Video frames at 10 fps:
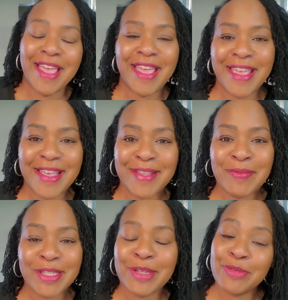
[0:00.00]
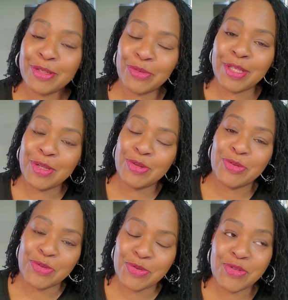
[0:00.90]
But she was really
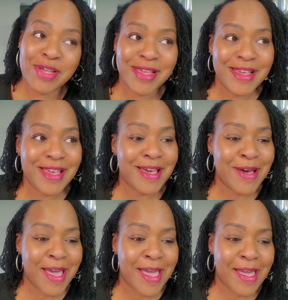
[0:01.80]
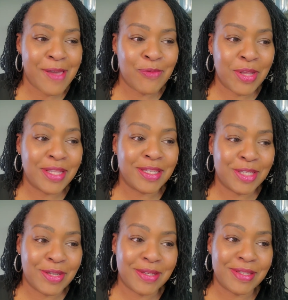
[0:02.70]
cool. One of the
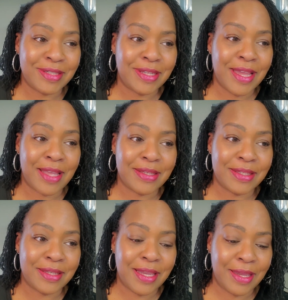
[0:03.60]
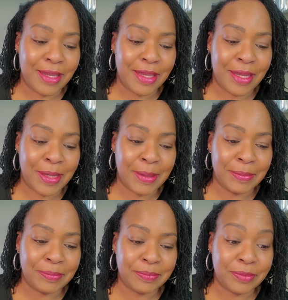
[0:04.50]
songs that she had us sing,
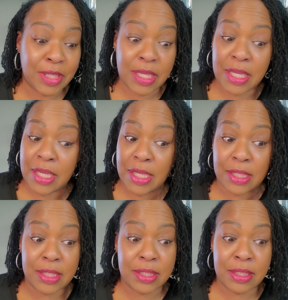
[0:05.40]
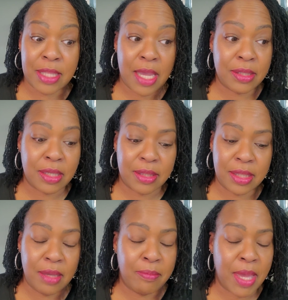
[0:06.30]
and now that I
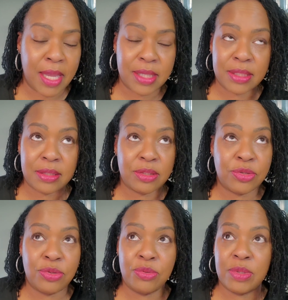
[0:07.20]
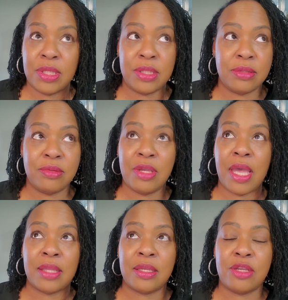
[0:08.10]
think back to it,
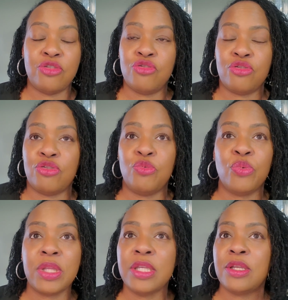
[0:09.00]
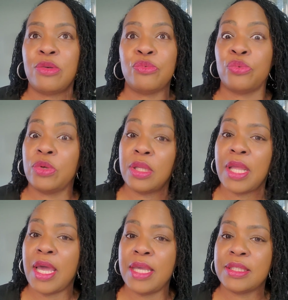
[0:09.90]
you really don't
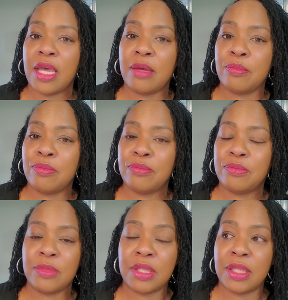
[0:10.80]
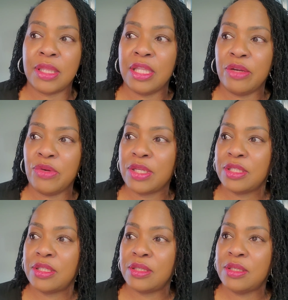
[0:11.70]
realize how the
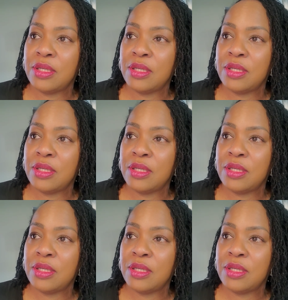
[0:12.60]
lyrics